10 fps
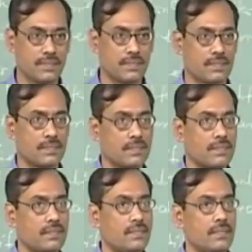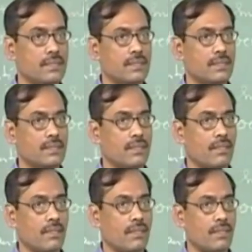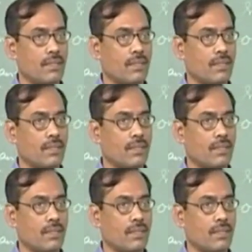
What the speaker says: No one is speaking in this clip.